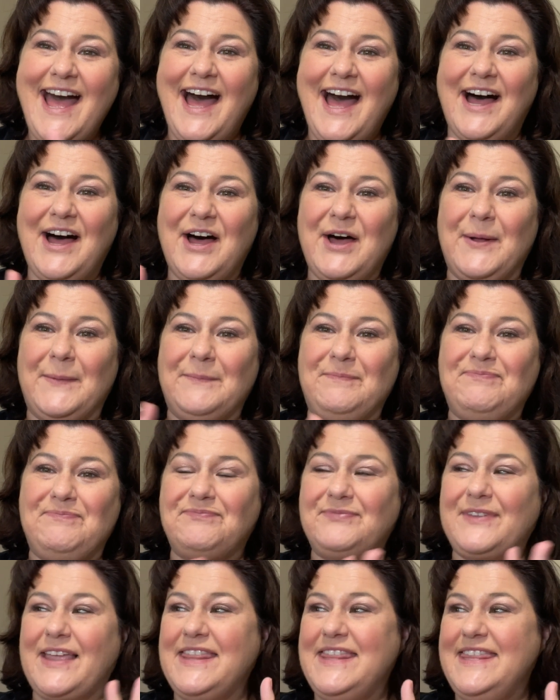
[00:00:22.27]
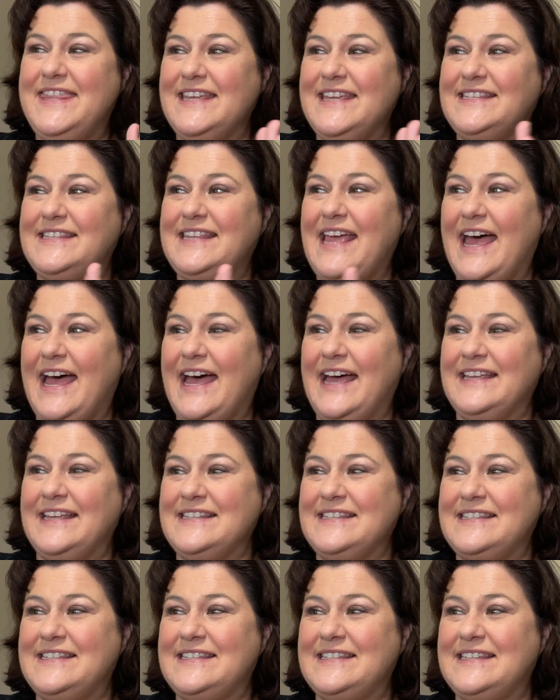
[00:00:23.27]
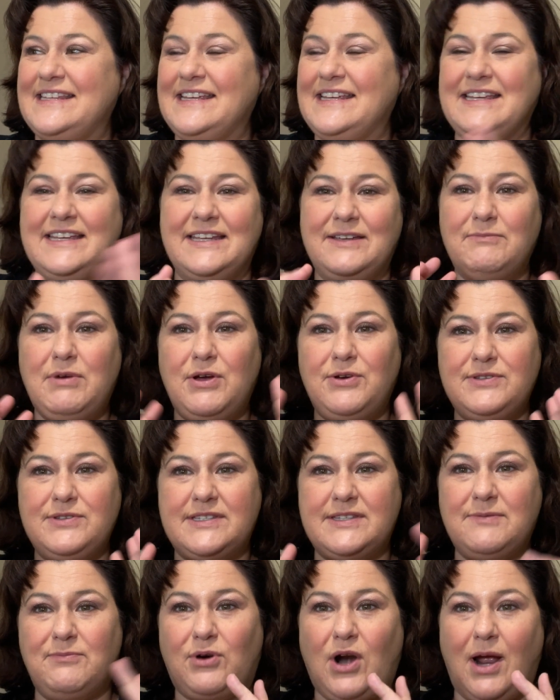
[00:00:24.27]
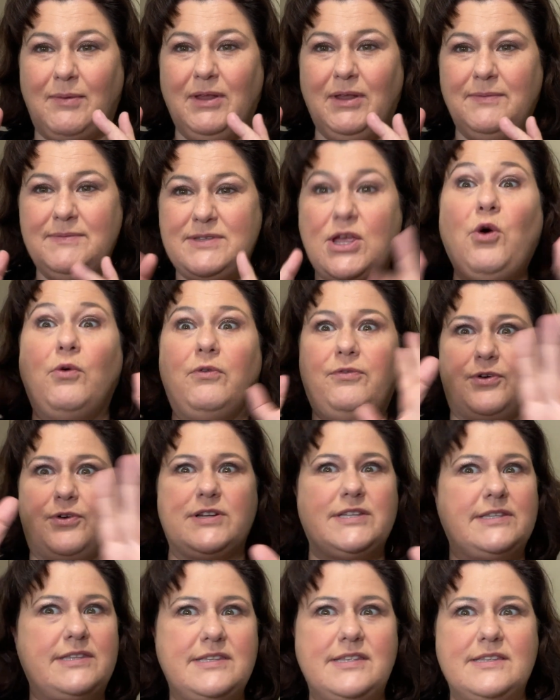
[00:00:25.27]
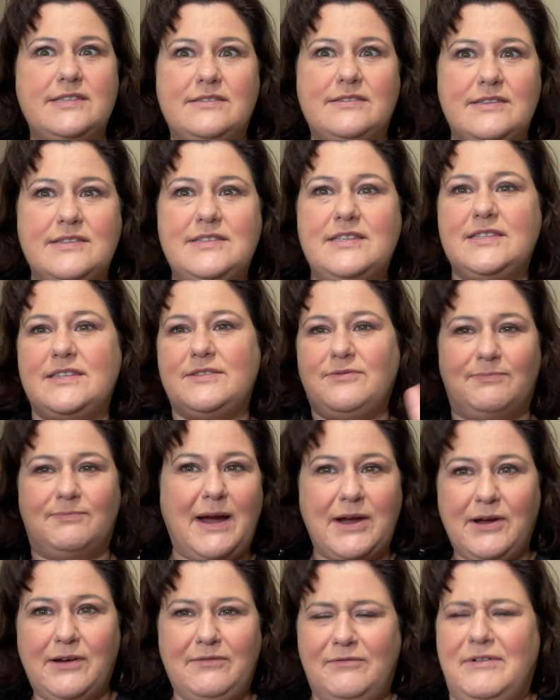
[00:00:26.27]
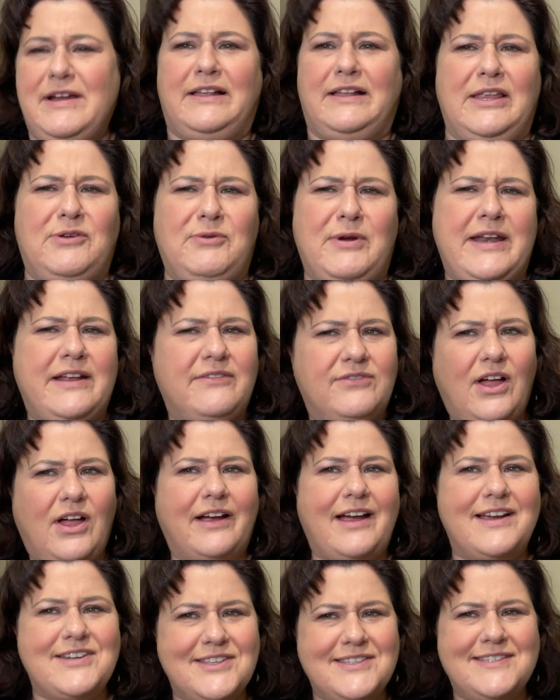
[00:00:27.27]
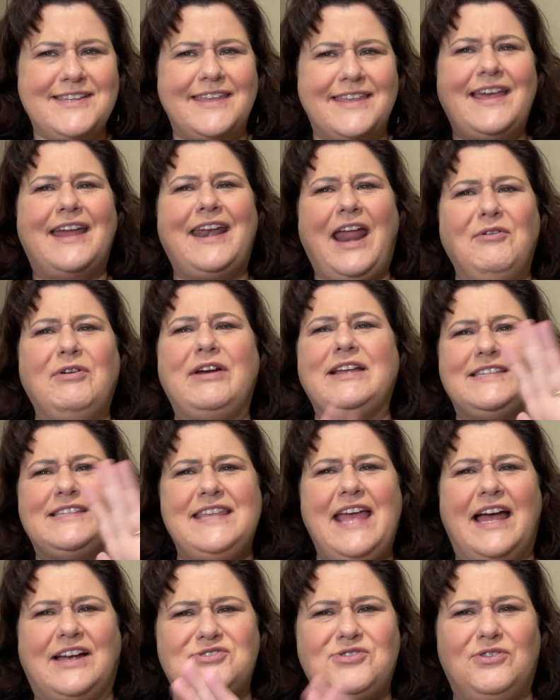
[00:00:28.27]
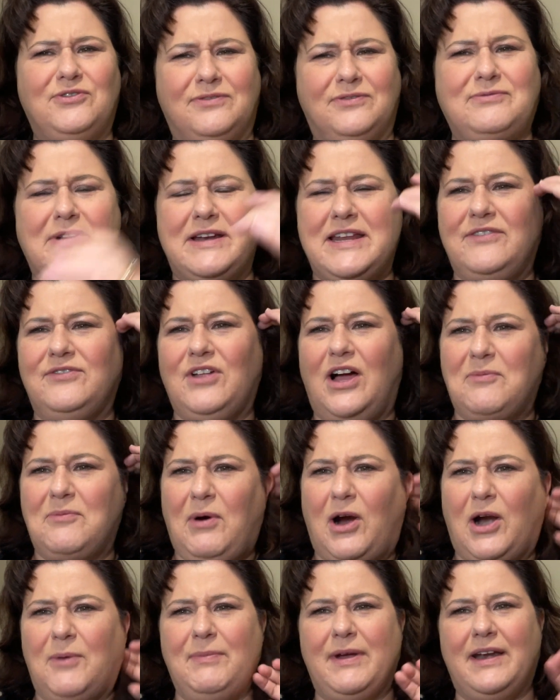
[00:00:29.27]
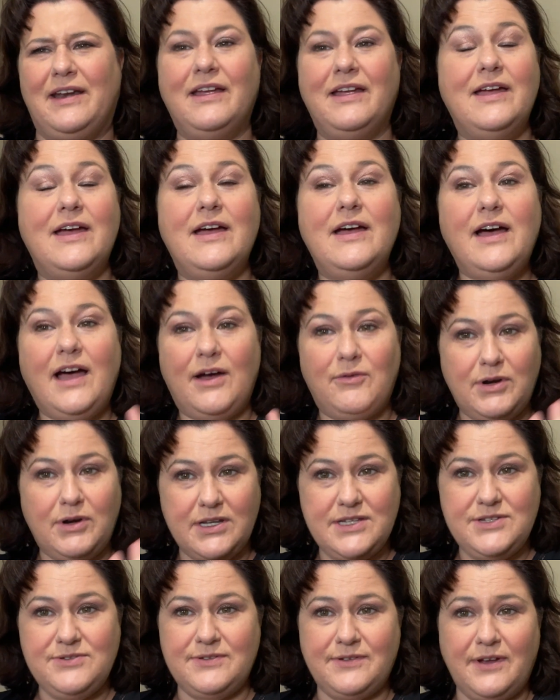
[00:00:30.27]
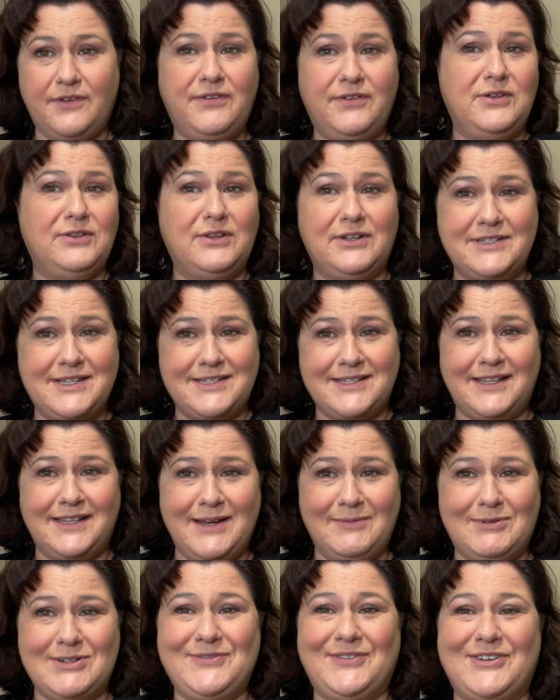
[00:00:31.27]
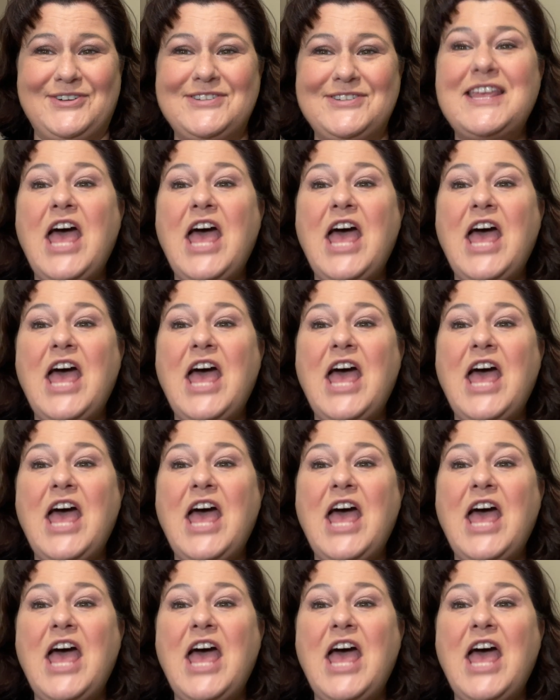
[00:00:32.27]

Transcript: Um, this has posed some problems. Oh, first, this is this is the, my weekly reading vlog. I should say that. I will get to the actual reading vlog part, but I want to do a few little disclaimers first.